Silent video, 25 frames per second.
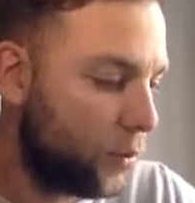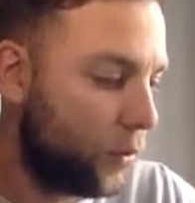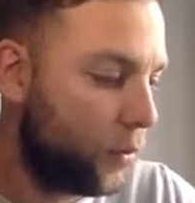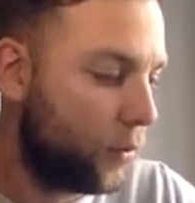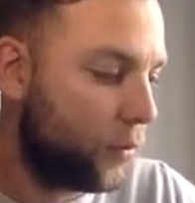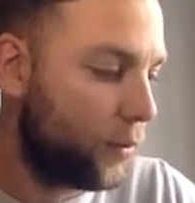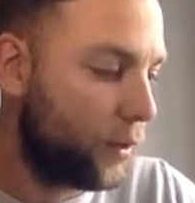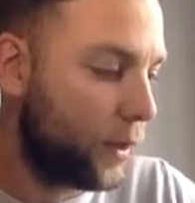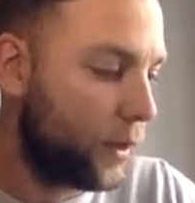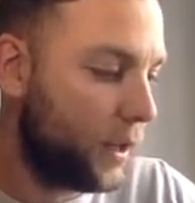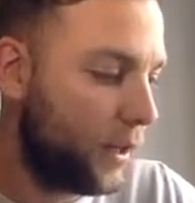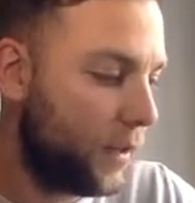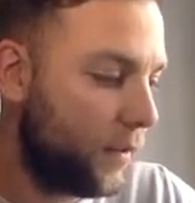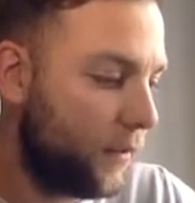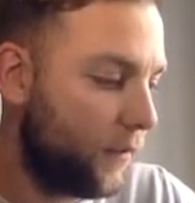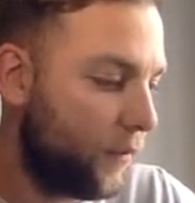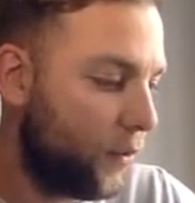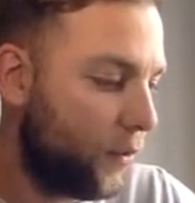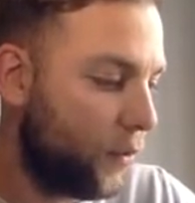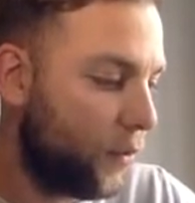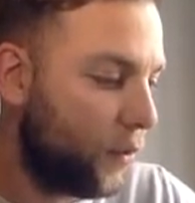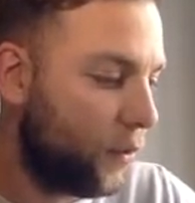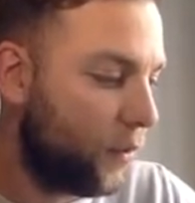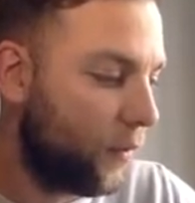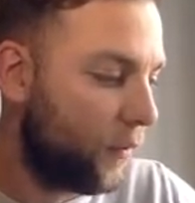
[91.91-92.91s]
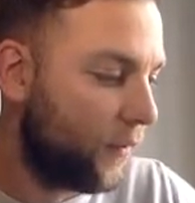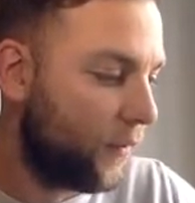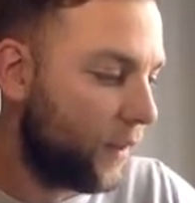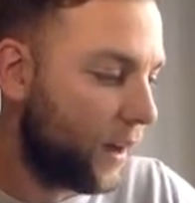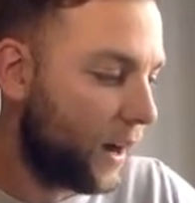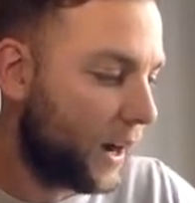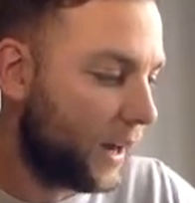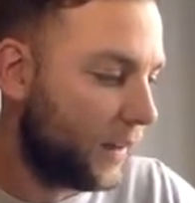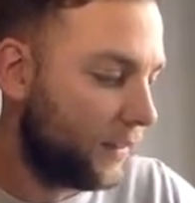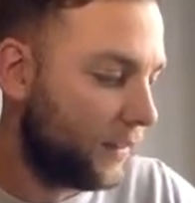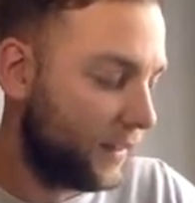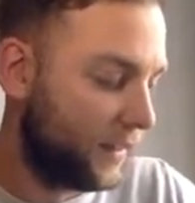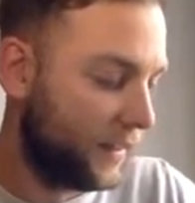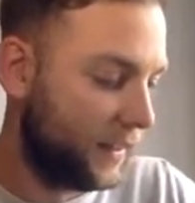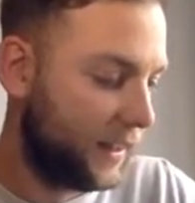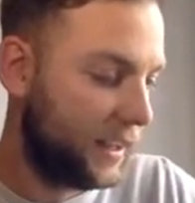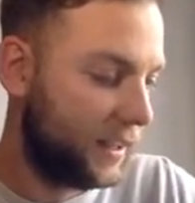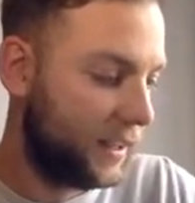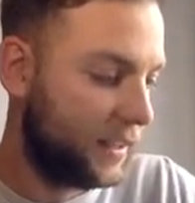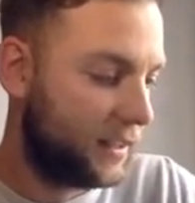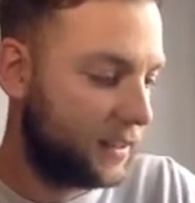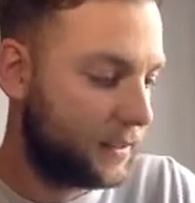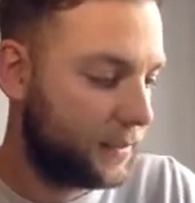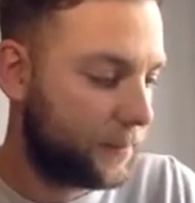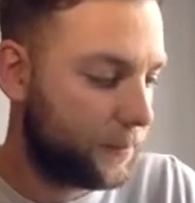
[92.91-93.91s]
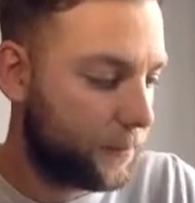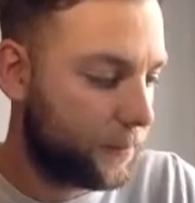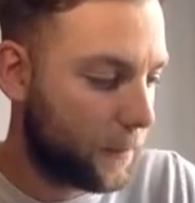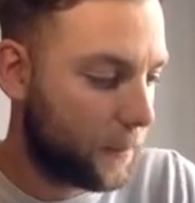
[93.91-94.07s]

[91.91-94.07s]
3, 4, 5, 6.